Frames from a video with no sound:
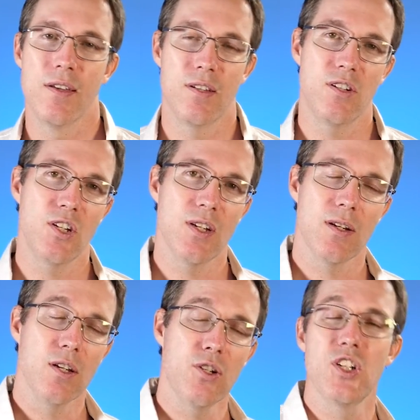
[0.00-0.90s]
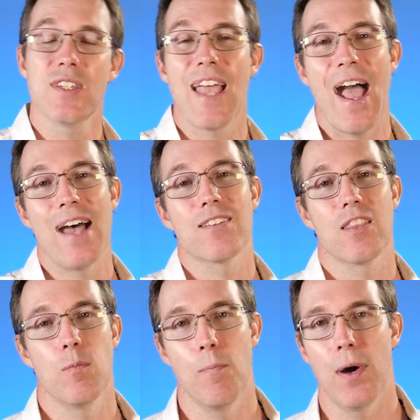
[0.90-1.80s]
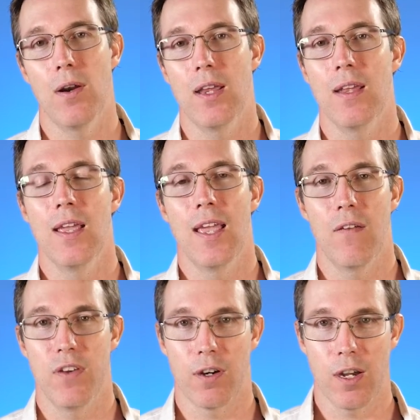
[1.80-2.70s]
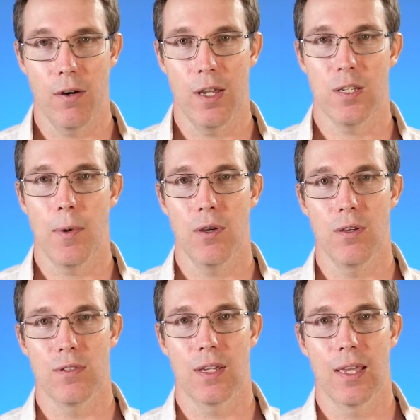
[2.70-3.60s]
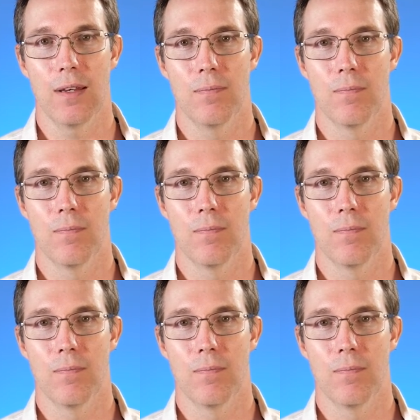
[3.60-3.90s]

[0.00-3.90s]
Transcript: so you should just ask them about it if you're curious about using it.